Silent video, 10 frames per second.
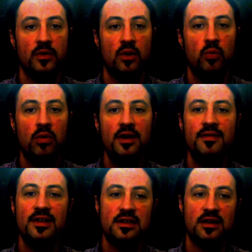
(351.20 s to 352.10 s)
What
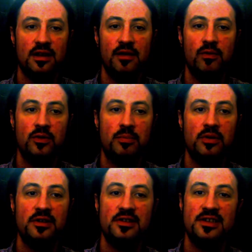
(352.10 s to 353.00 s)
if this life was
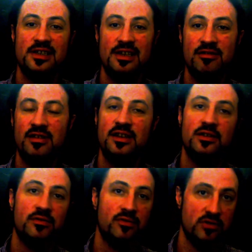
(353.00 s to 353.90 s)
but a series
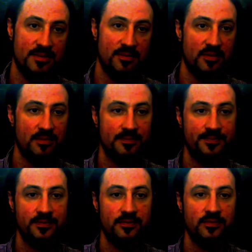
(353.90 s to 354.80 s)
of dreams?
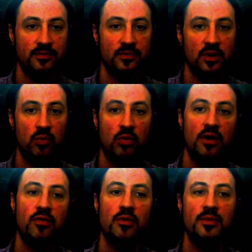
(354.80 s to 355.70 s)
What
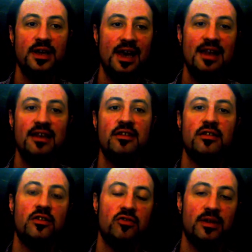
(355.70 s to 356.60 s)
if when we enter
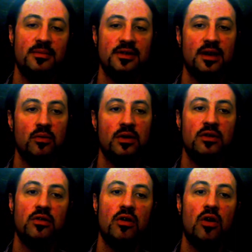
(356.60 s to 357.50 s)
the dream state we are
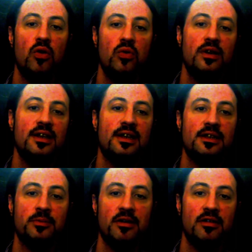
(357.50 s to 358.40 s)
not only
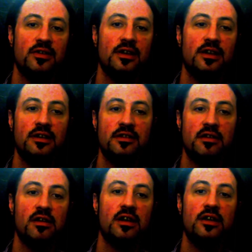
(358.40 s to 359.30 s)
experiencing an
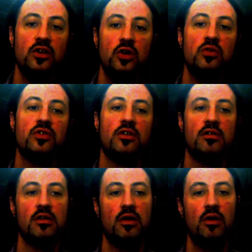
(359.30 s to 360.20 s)
entirely new
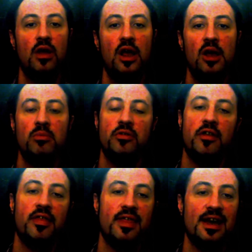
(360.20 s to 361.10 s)
scenario,
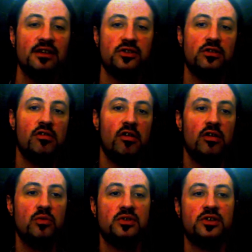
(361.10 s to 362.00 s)
but that
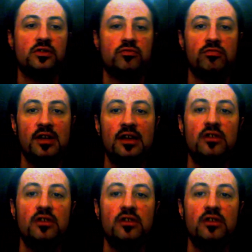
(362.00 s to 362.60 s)
scenario was as real